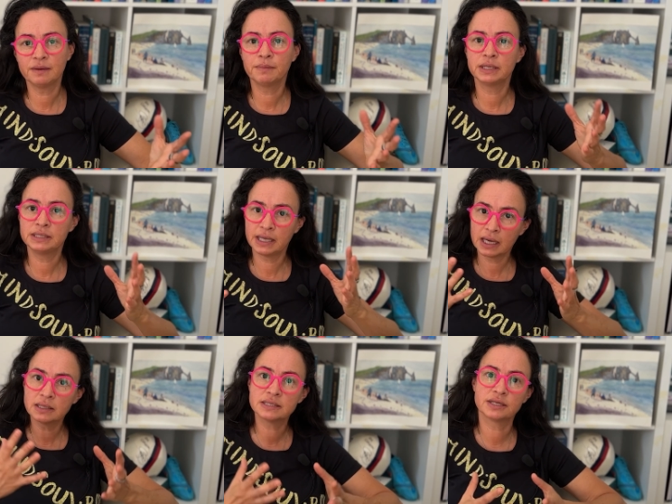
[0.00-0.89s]
but they
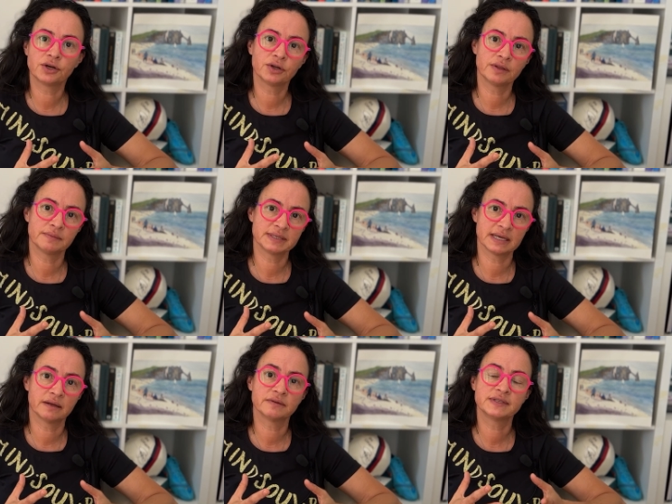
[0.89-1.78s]
consider
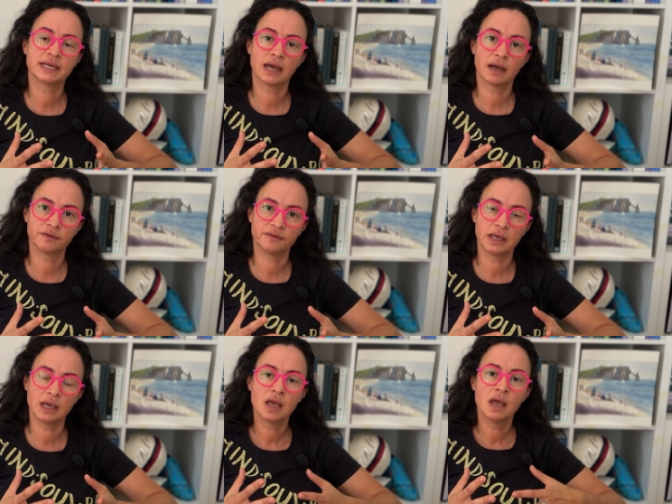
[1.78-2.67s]
themselves
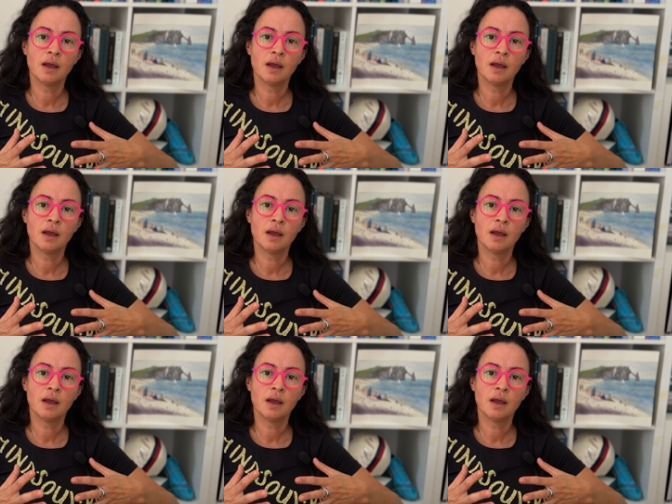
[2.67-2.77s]
healthy,